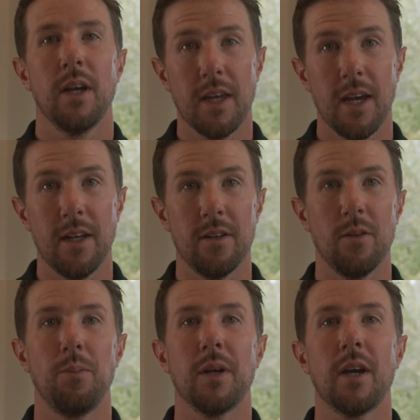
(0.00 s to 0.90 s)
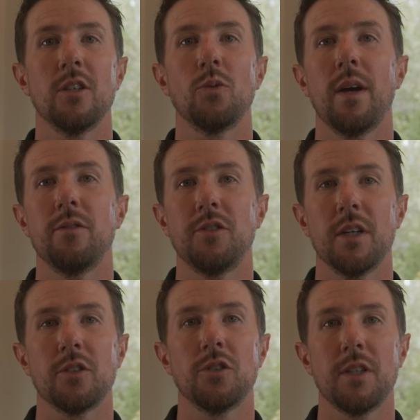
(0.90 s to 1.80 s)
Again, because we have
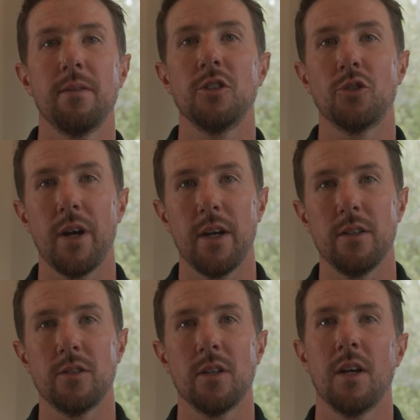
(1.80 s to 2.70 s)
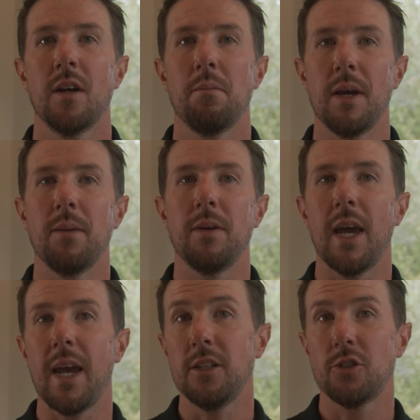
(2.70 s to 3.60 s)
6 or 7 trades, maybe
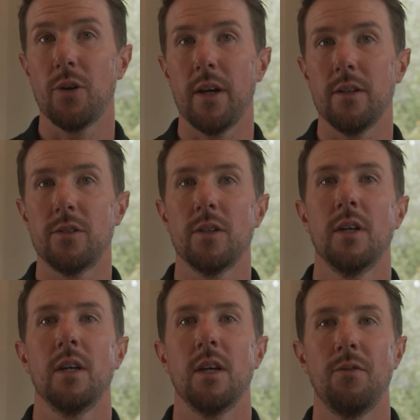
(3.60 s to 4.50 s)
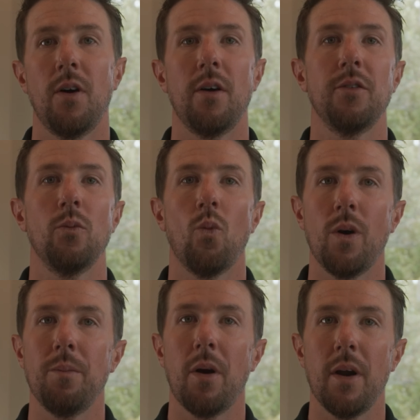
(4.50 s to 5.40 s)
8 trades involved in
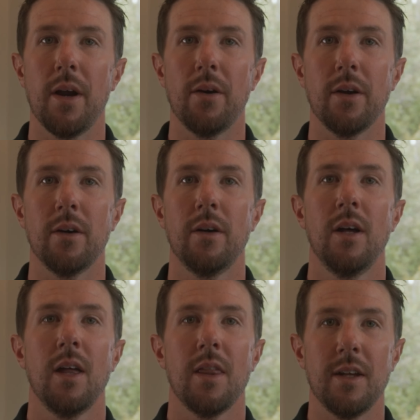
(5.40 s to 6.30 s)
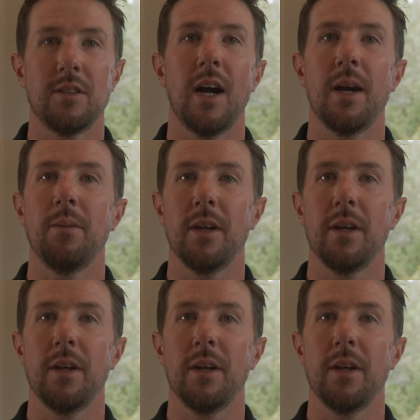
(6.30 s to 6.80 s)
one bar area, that time